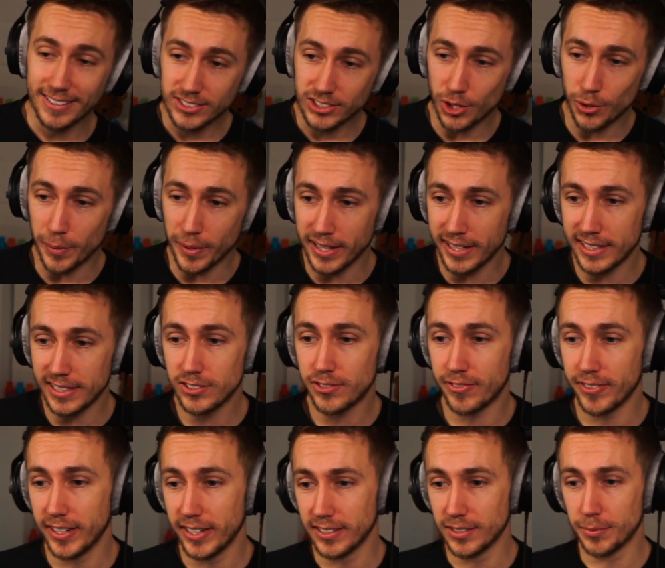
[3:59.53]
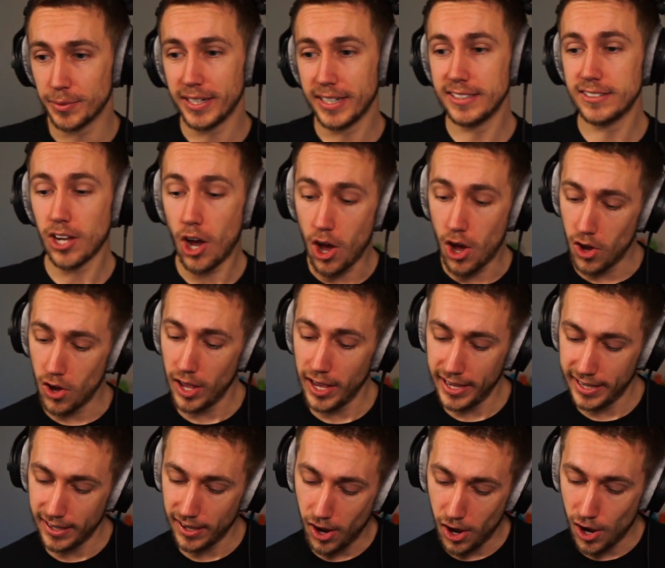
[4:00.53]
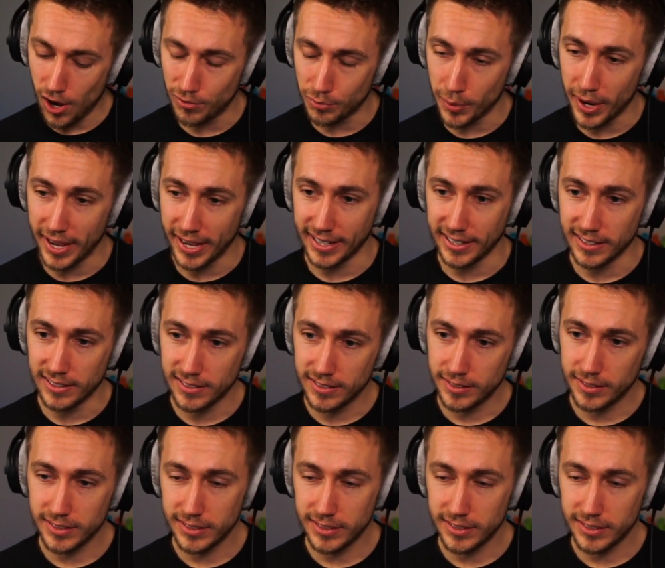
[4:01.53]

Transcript: So when he's finished, when he's hit halfway,